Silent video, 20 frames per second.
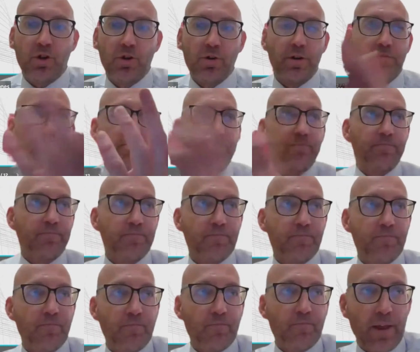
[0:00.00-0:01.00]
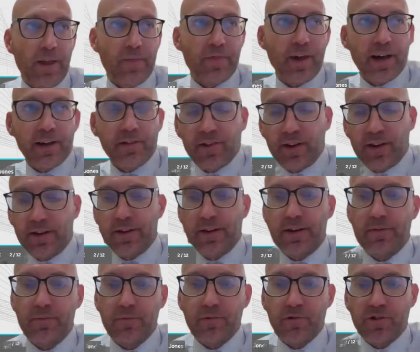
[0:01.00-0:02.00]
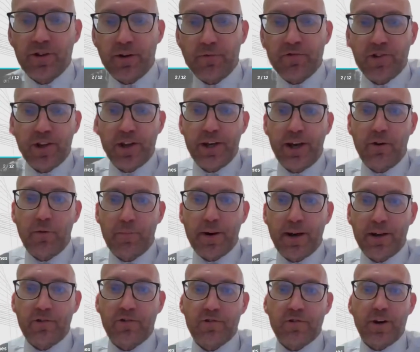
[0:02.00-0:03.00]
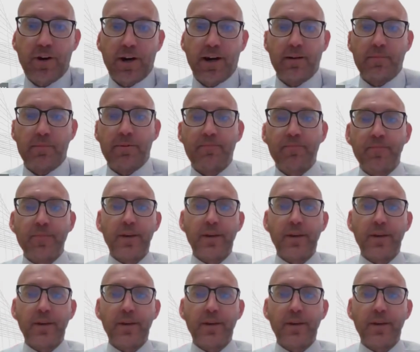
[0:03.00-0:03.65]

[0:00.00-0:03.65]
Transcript: You'll have read that in the stuff sent out by Scribe.